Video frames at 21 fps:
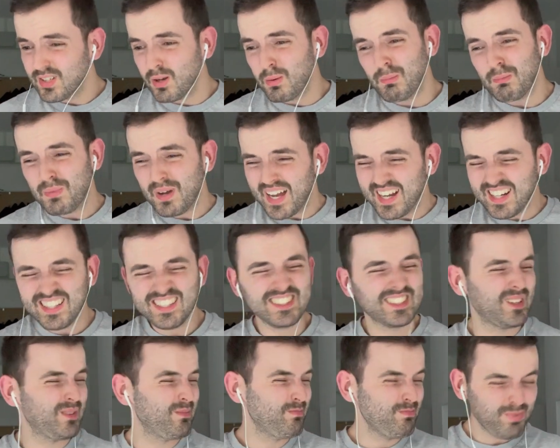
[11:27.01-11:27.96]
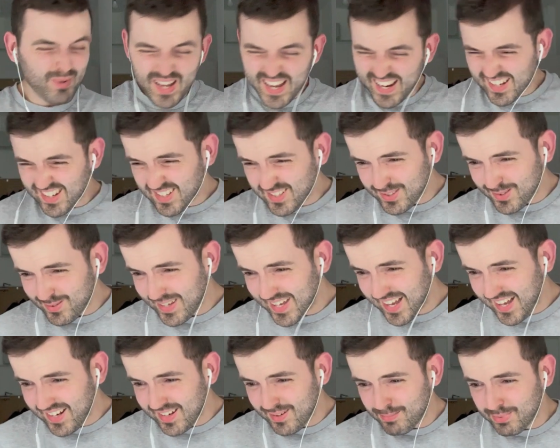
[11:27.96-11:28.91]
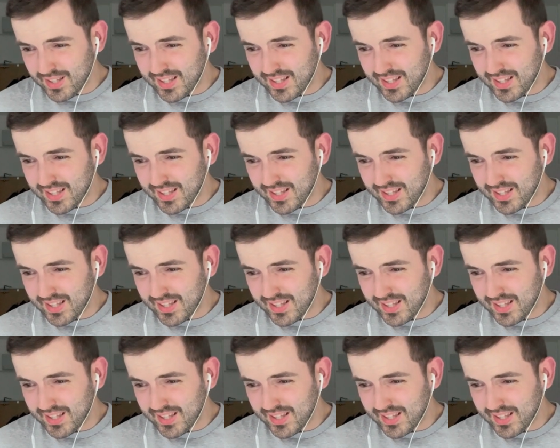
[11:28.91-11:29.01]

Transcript: on bangers on bangers, man.